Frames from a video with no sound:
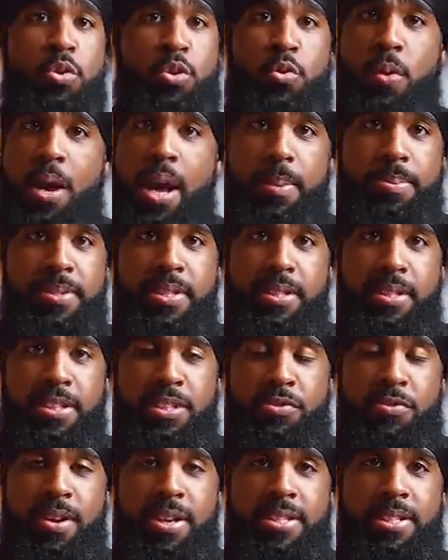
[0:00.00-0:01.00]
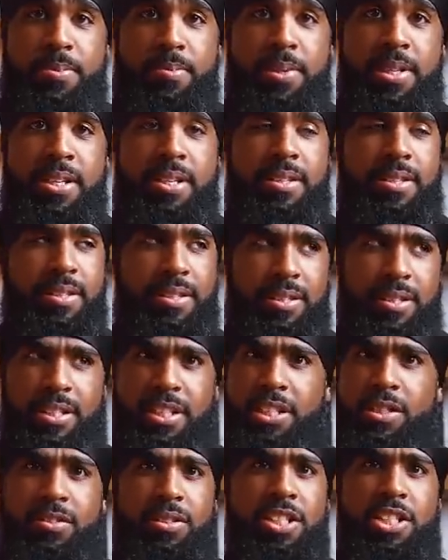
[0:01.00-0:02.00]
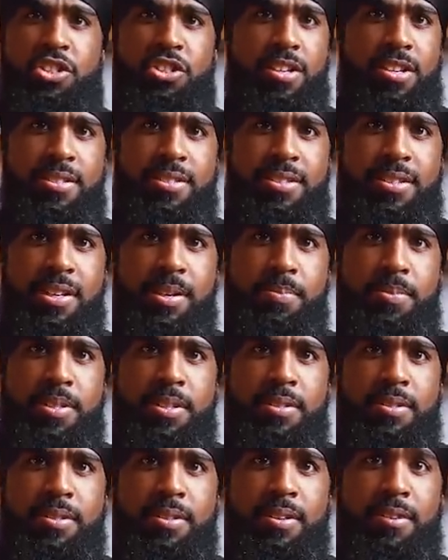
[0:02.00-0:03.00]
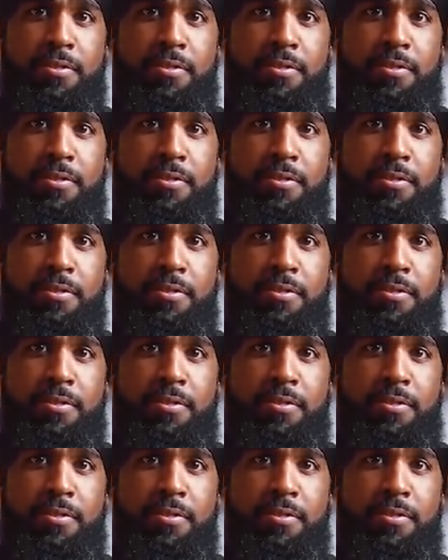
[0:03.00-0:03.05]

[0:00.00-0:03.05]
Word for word: swaps in this recipe, literally just tips.